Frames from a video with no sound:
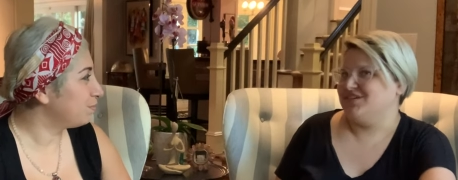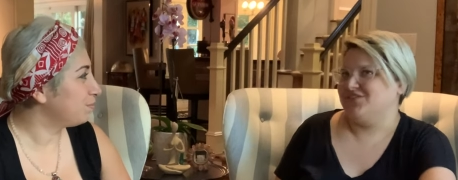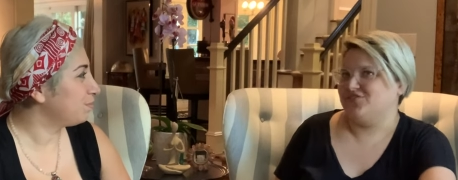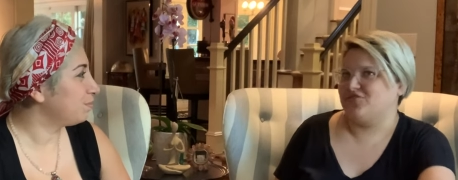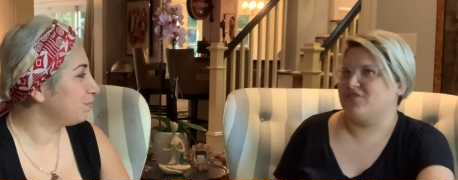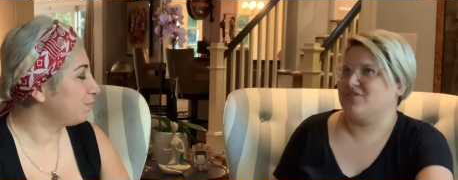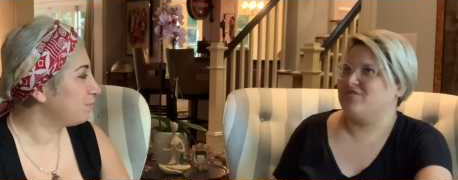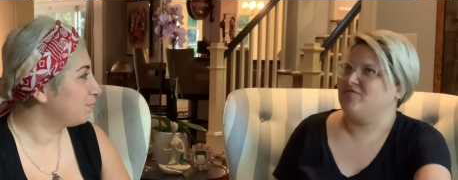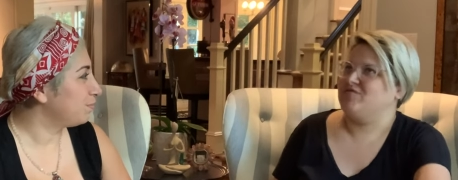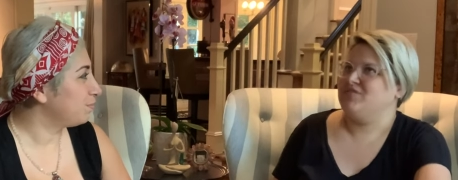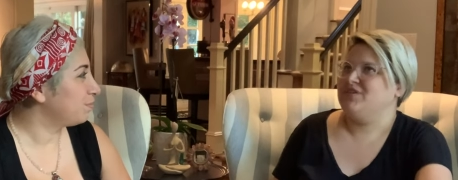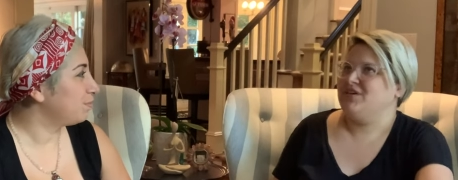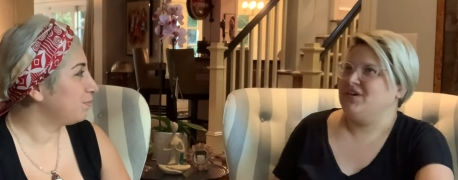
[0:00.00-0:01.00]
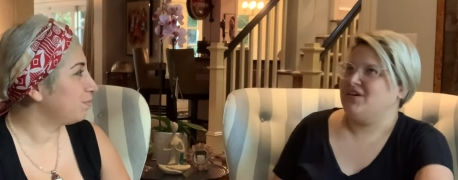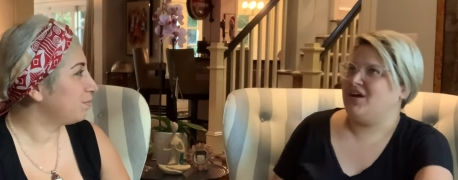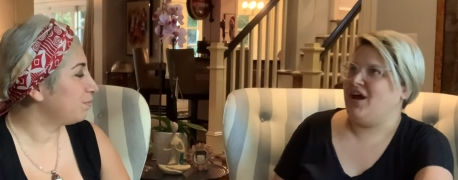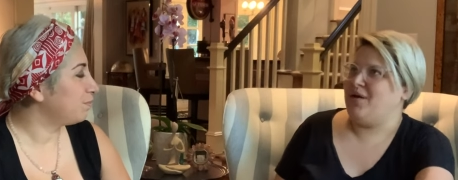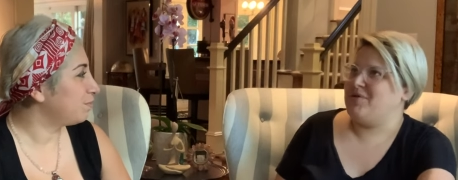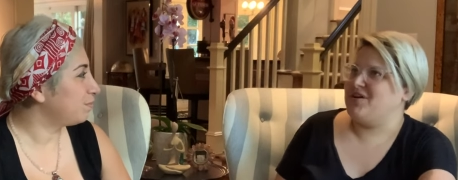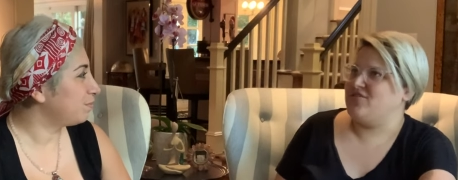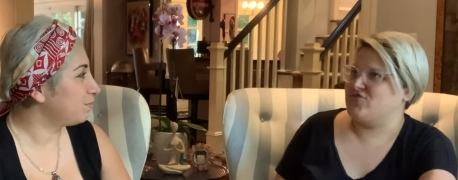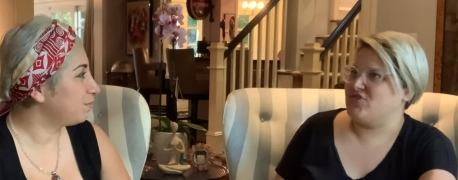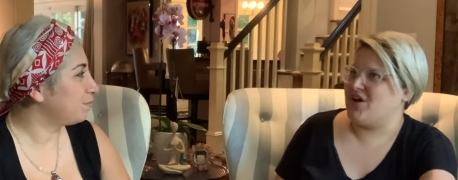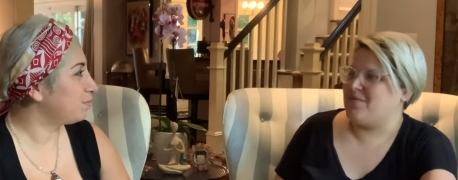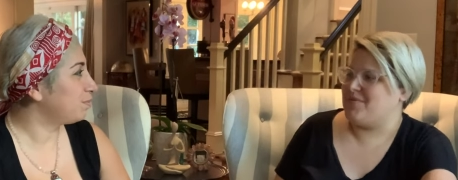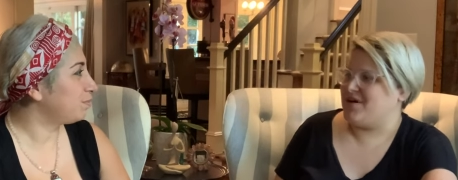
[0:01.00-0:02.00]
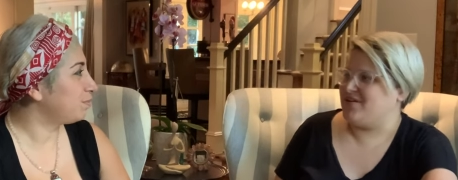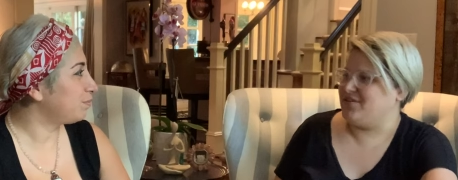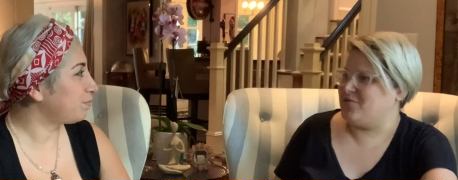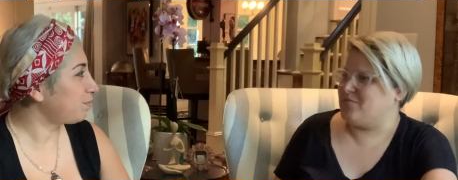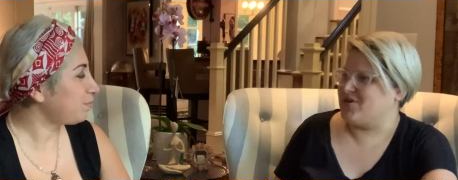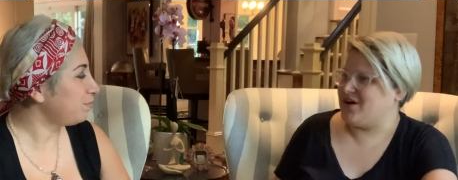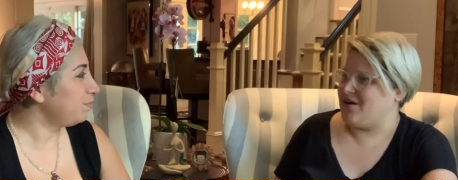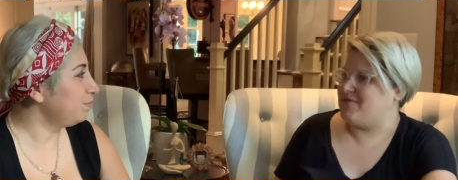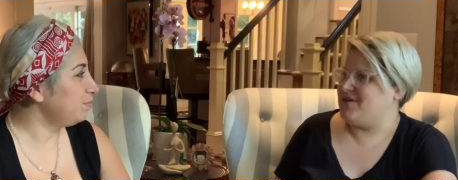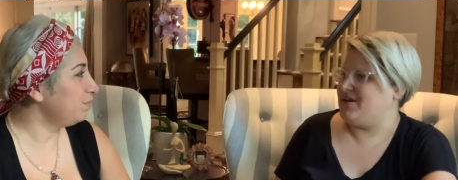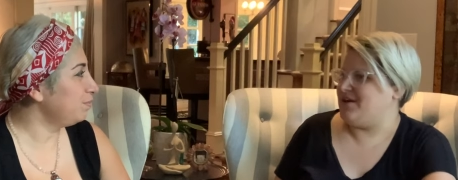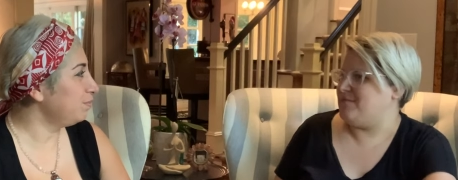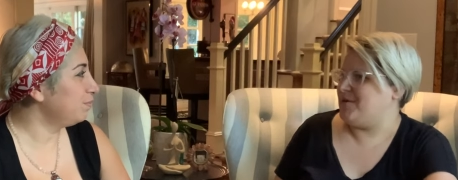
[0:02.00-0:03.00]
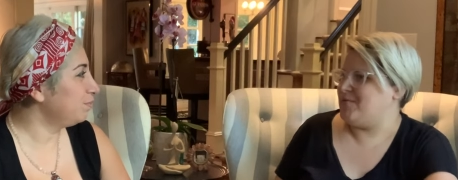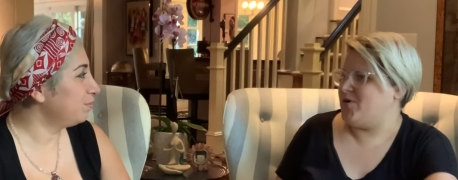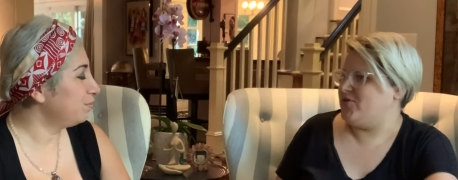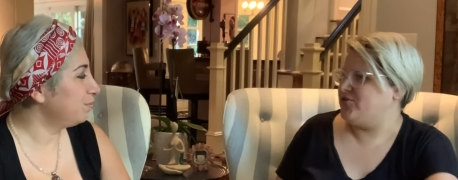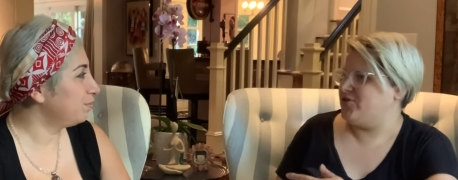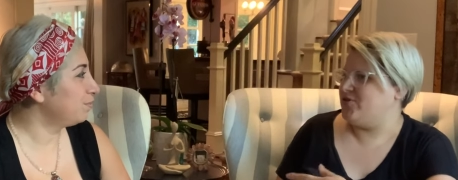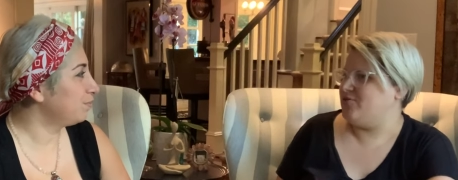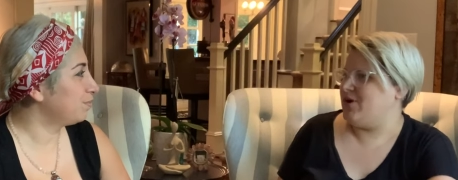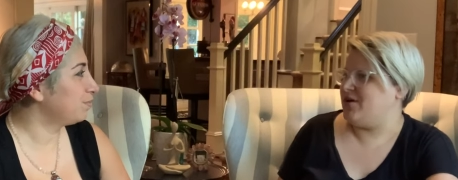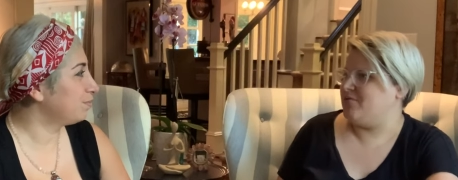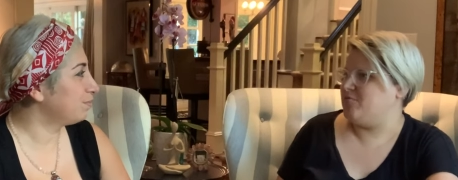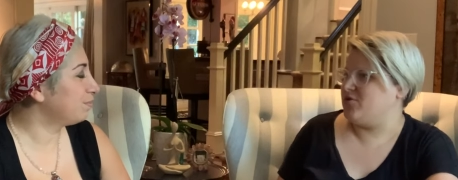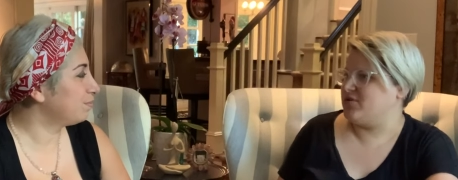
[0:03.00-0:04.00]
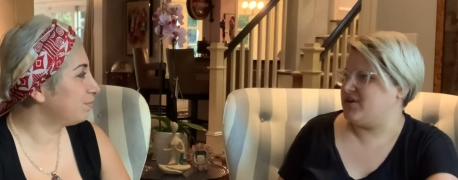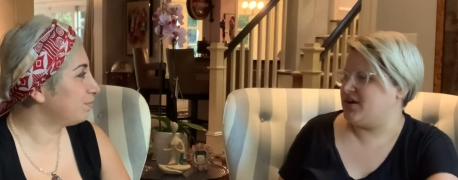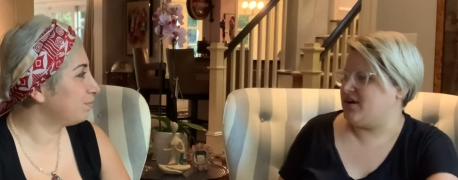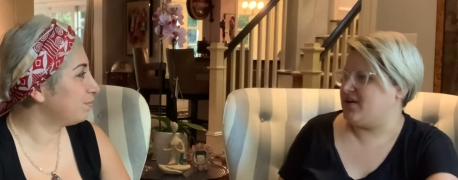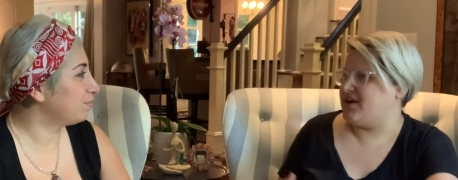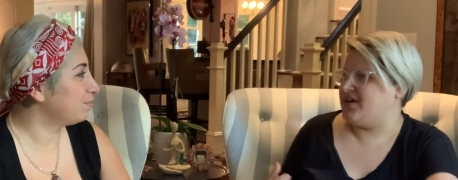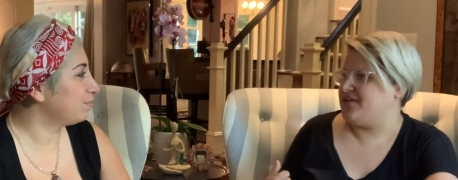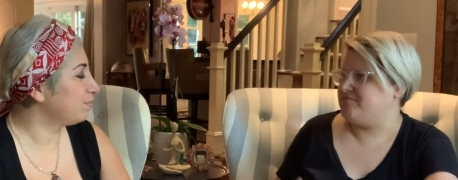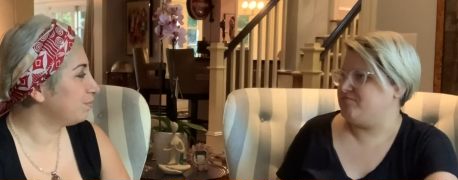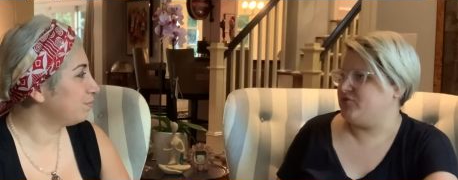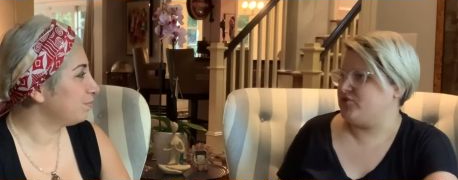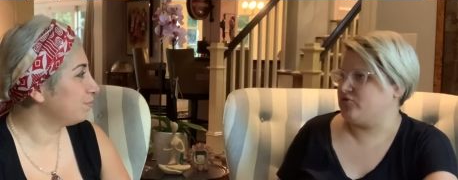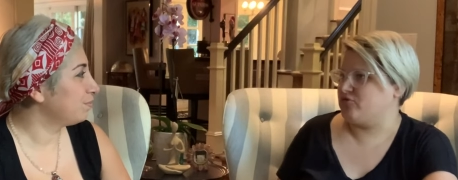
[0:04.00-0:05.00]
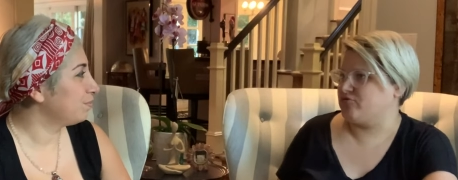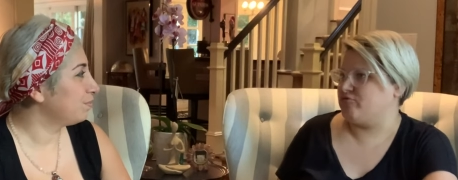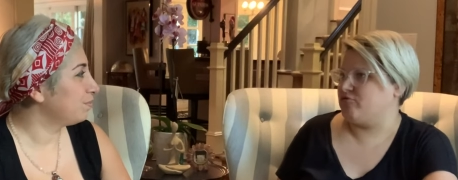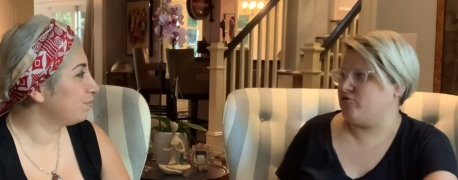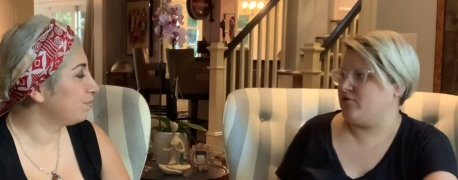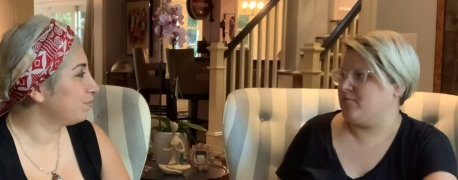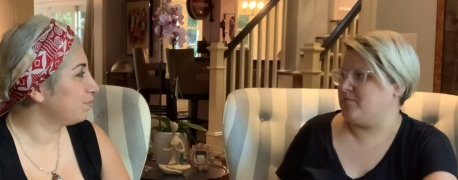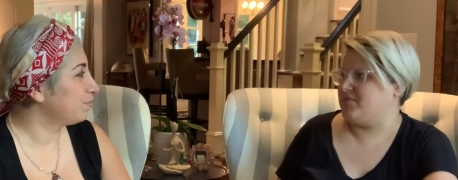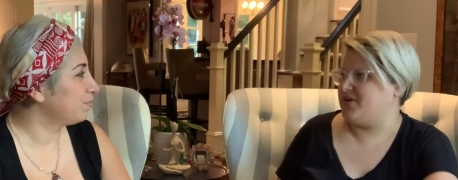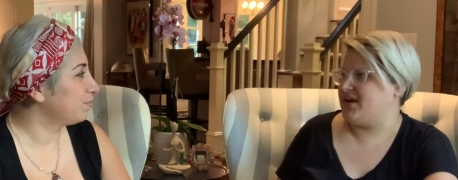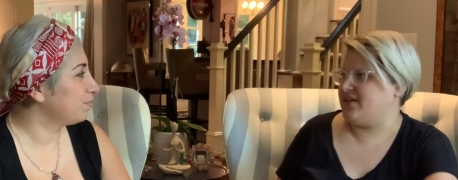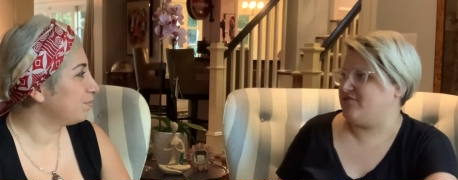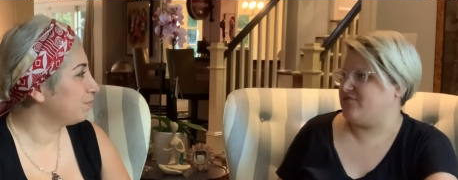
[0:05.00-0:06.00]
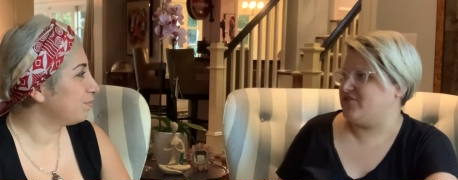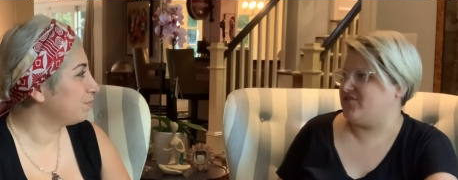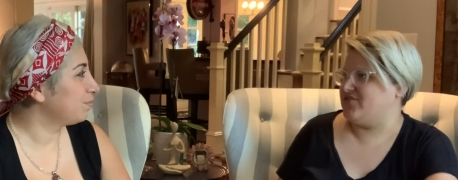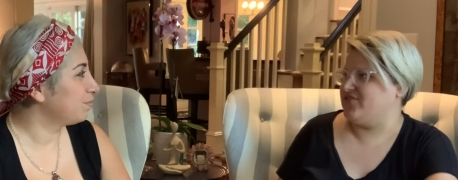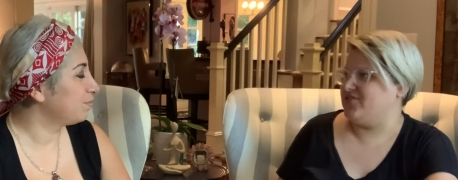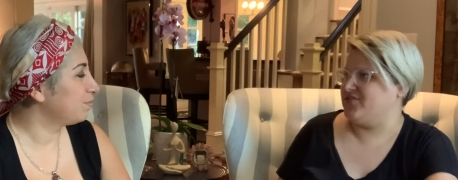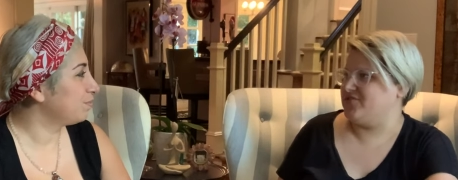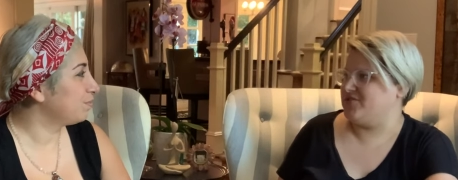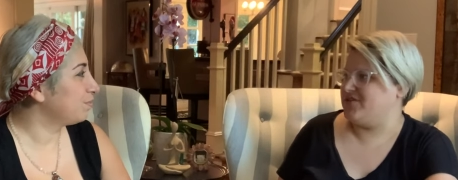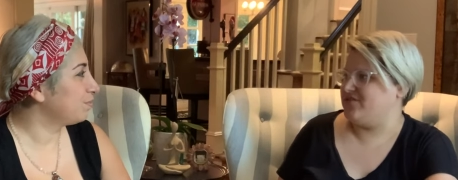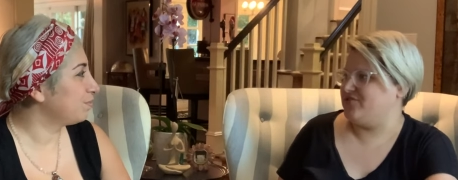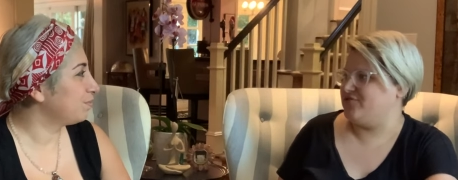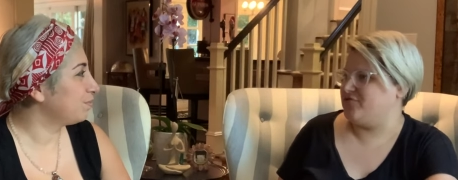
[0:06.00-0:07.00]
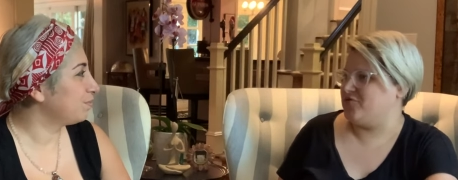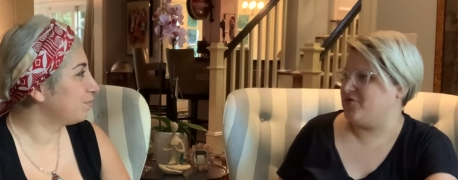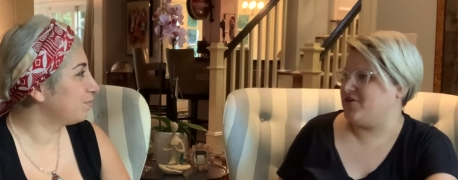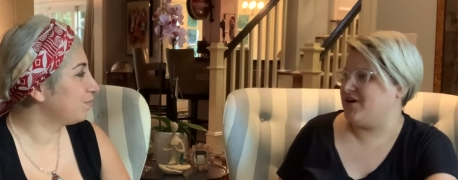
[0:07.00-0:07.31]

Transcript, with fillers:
Speaker 1: sort of comedy drama, a little more comedy. And I'm also uh, working on a short form television series for